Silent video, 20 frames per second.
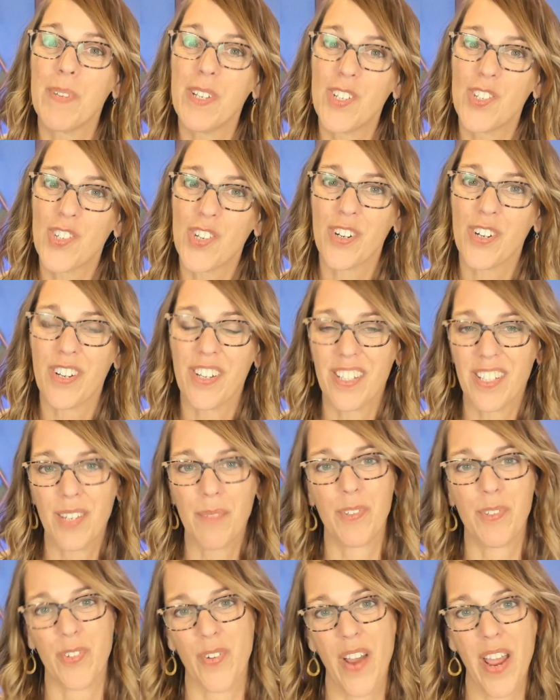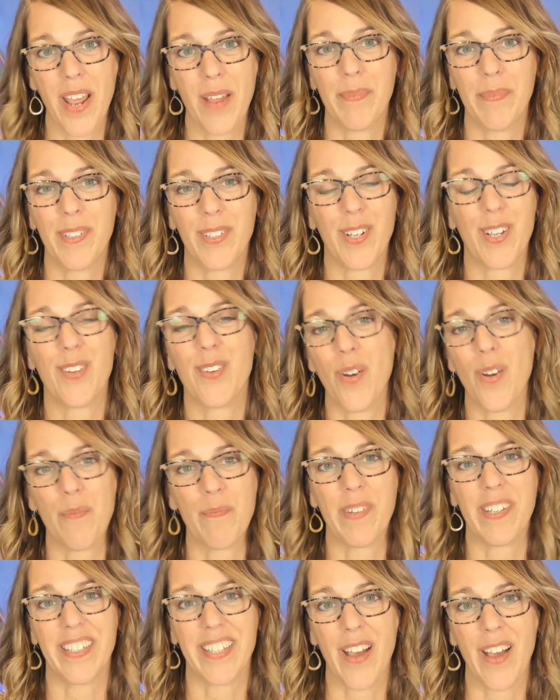Be sure to subscribe so you
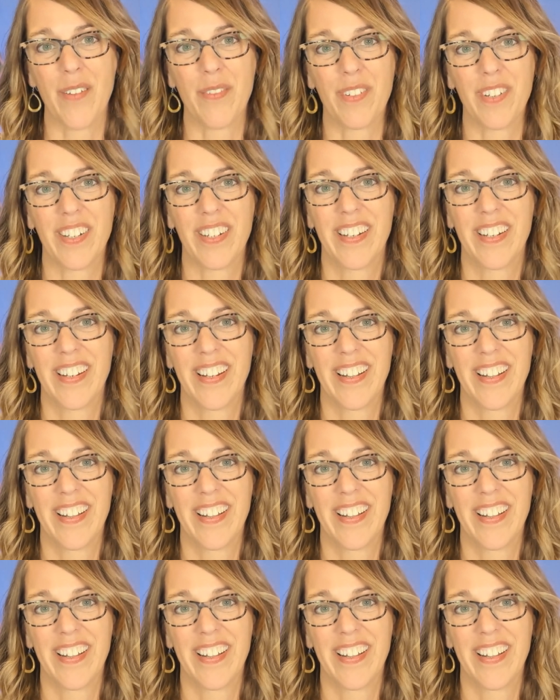don't miss out.